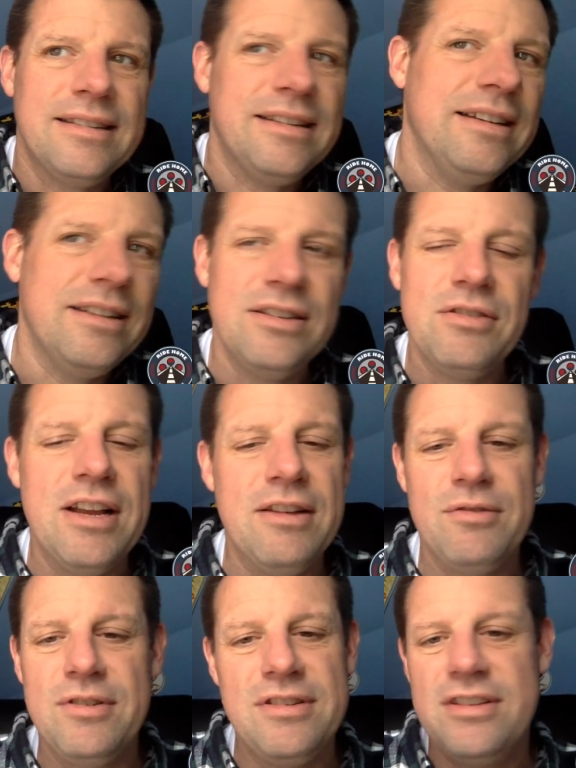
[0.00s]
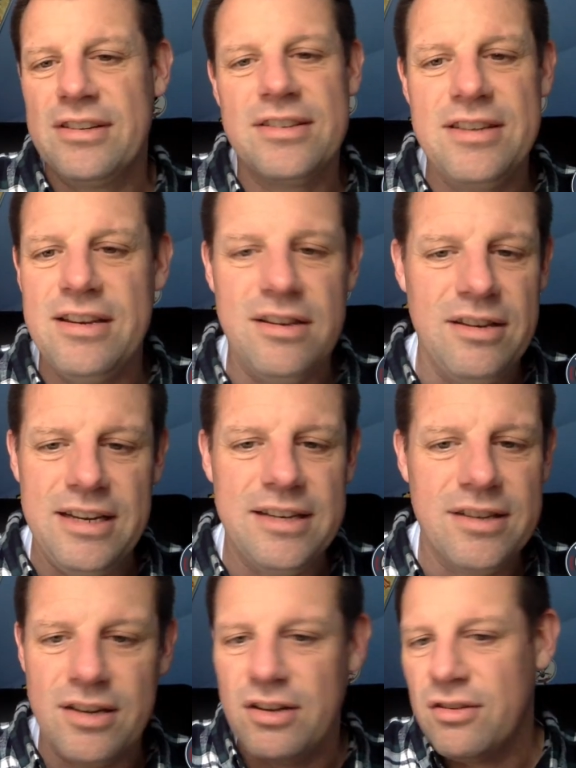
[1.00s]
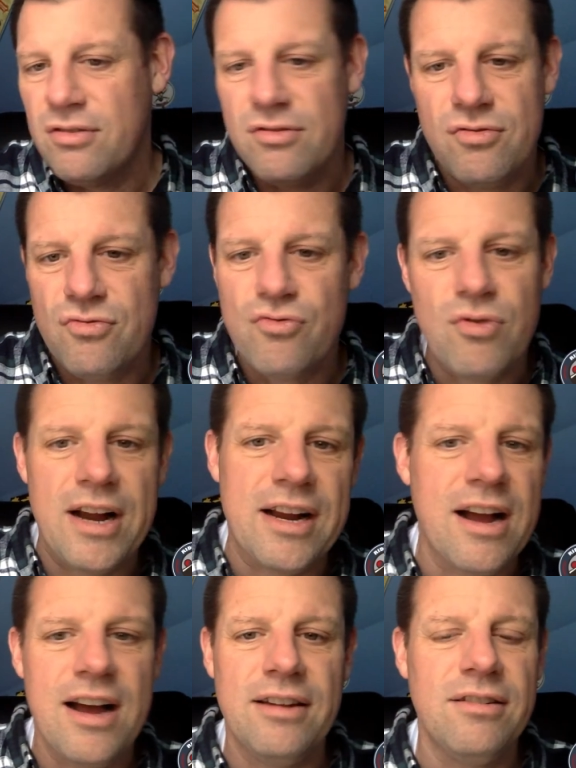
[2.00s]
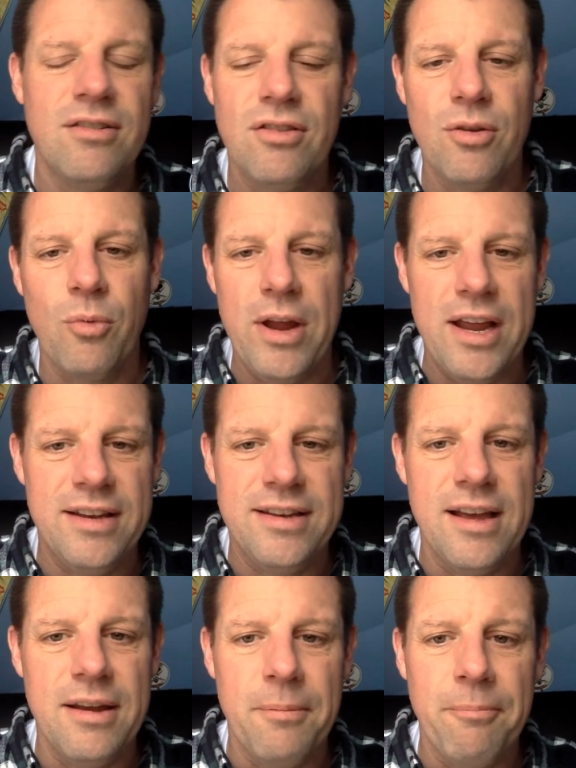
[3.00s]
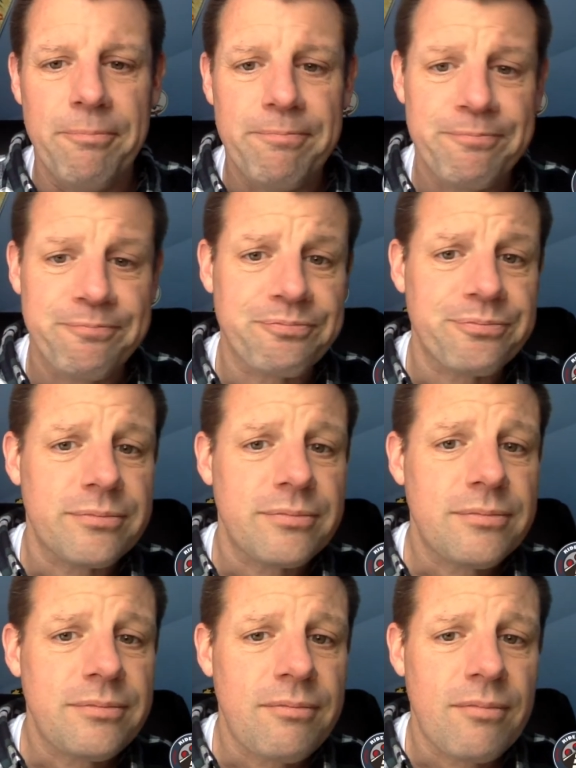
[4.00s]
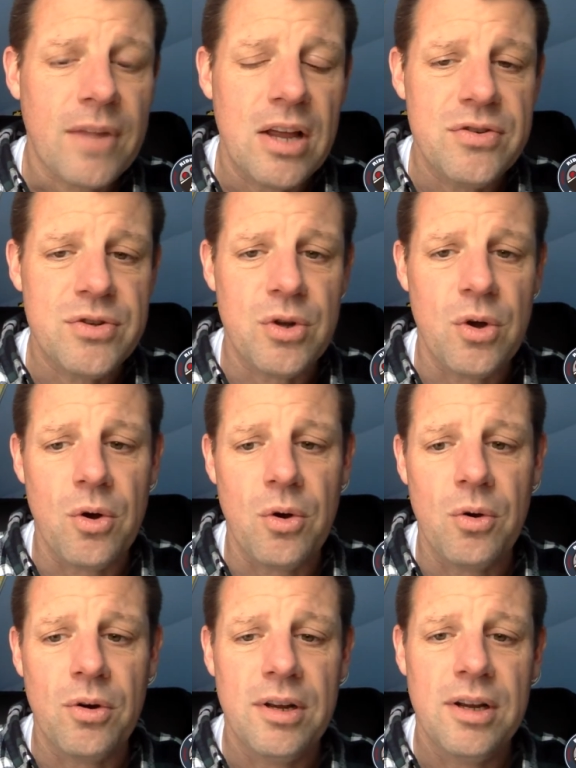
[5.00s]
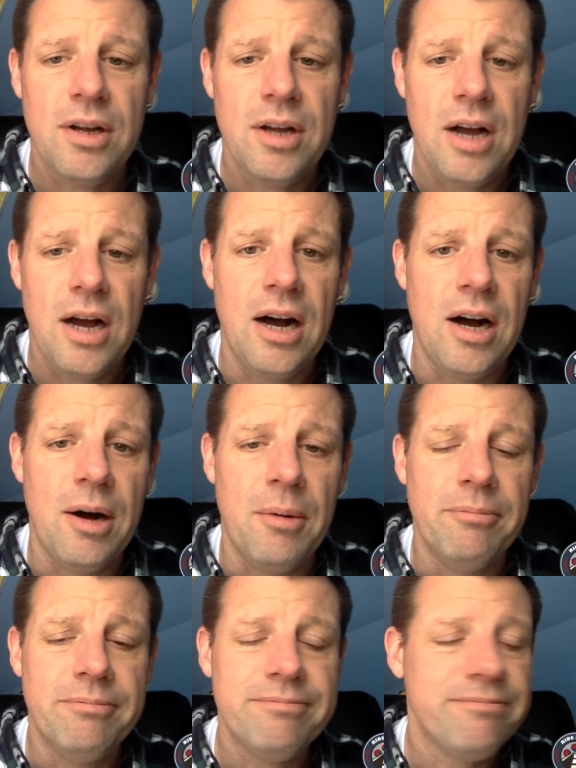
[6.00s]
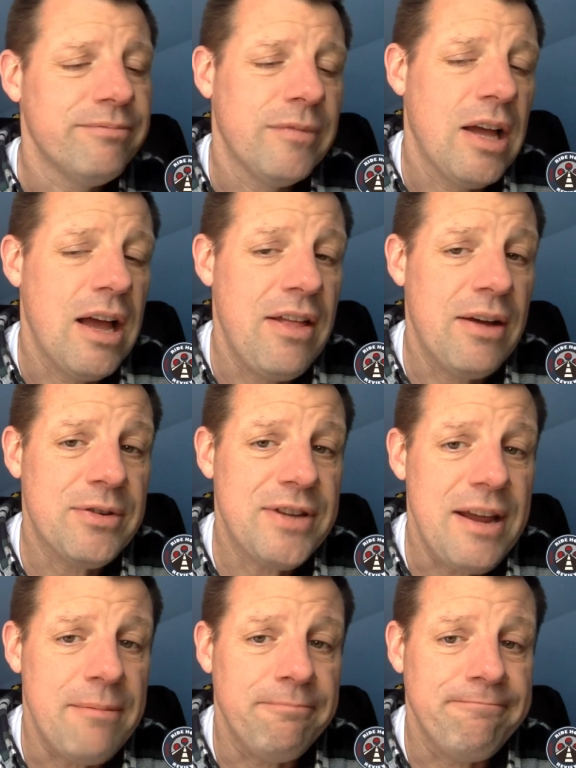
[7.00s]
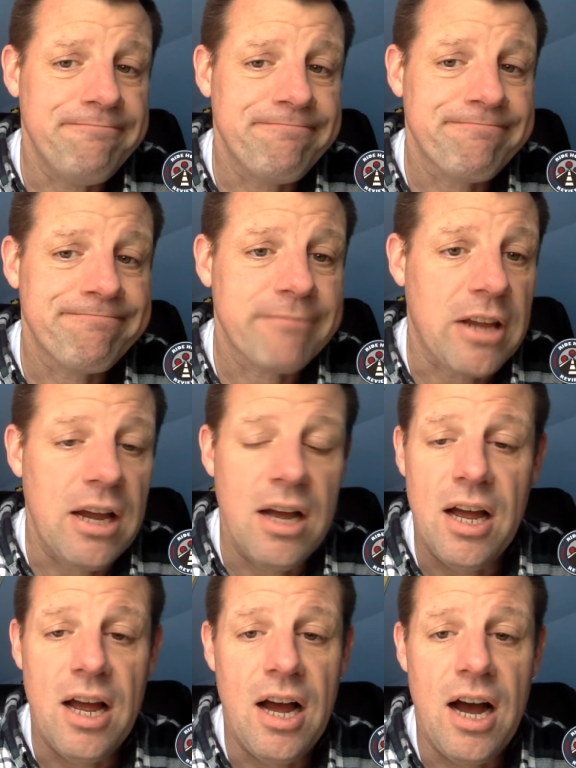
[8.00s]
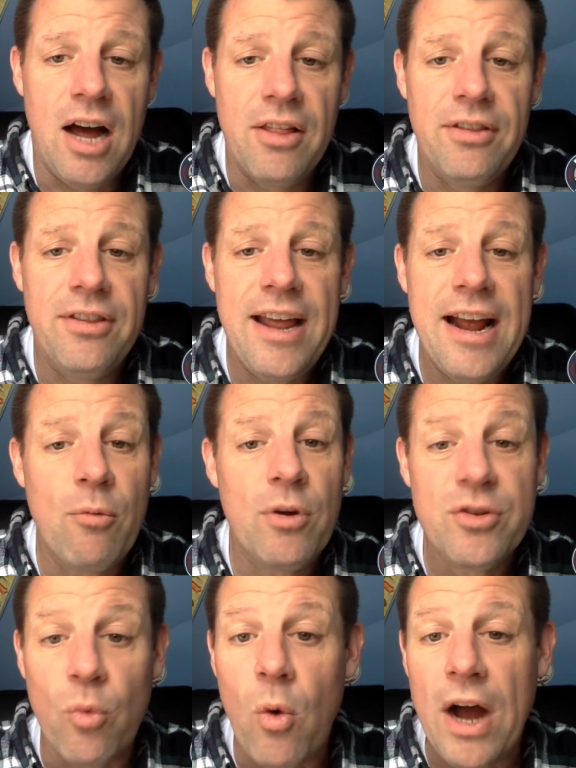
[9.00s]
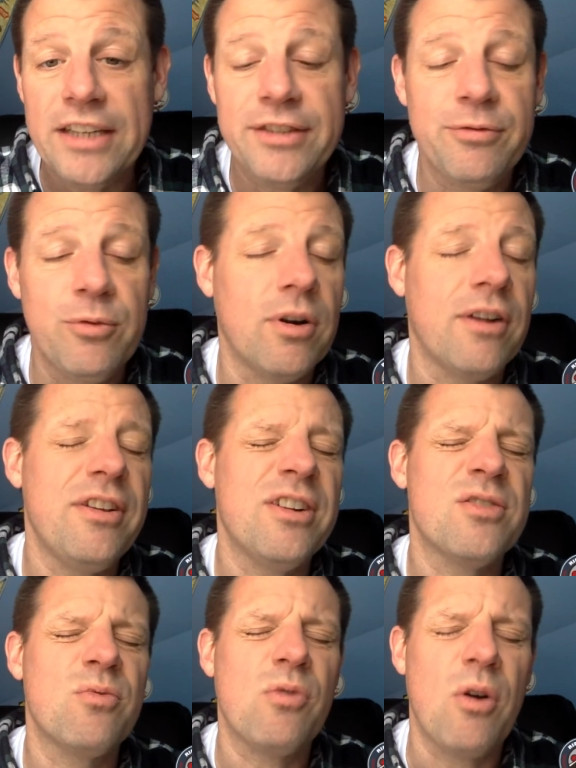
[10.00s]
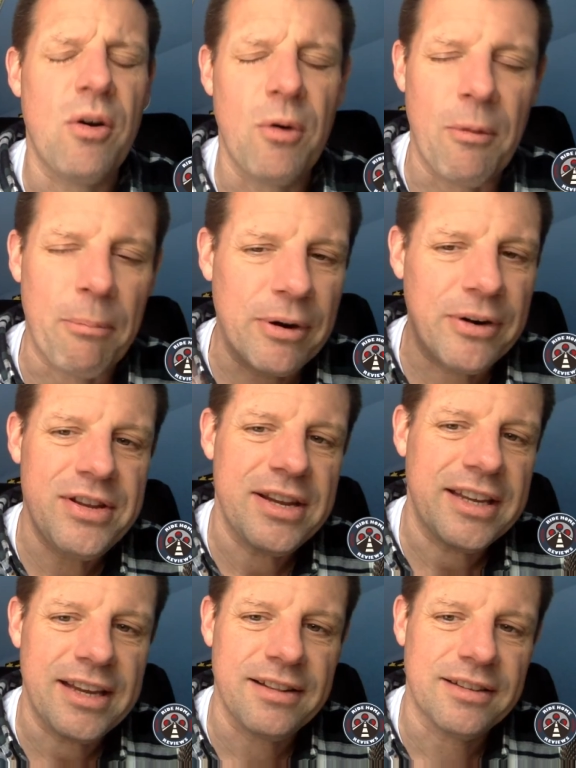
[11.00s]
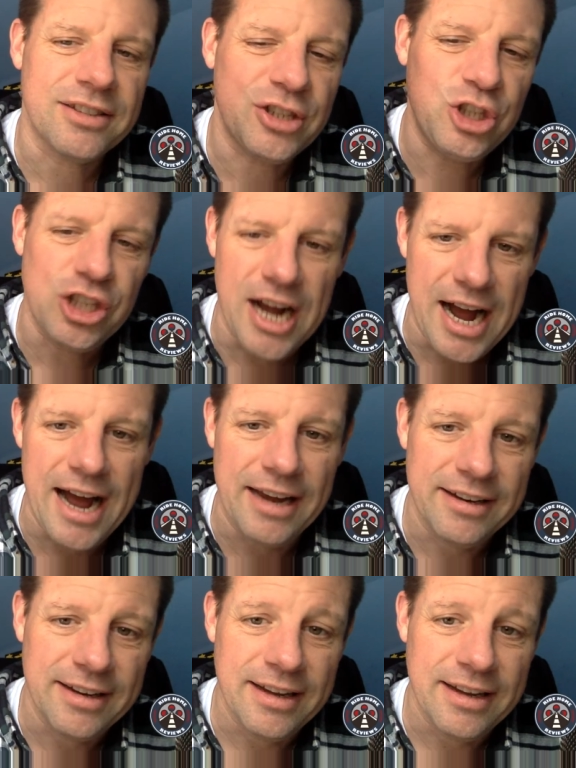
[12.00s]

it just didn't need to drag on the way it did. So that was it. Other than that, what to watch for? There's a particular shot